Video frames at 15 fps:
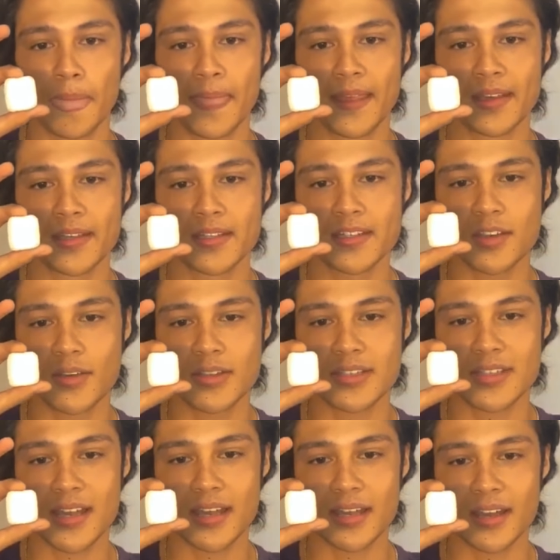So it's
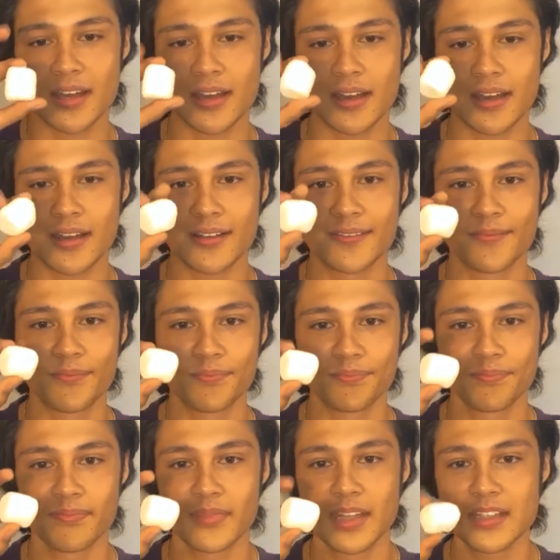like a...
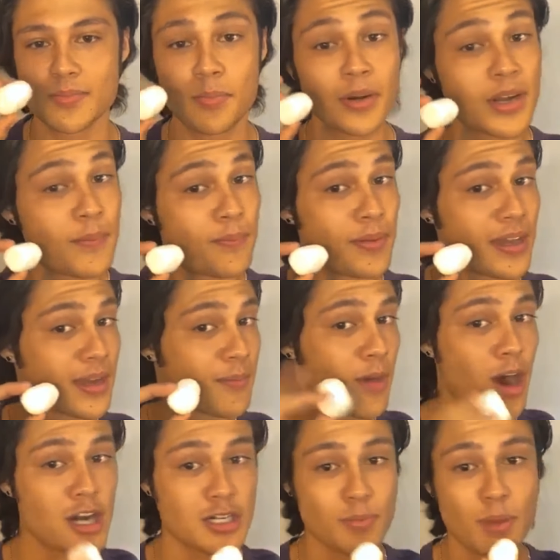It's a pretty big
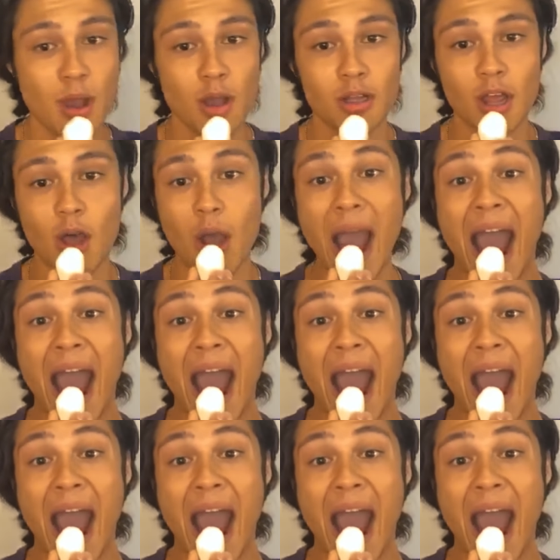marshmallow.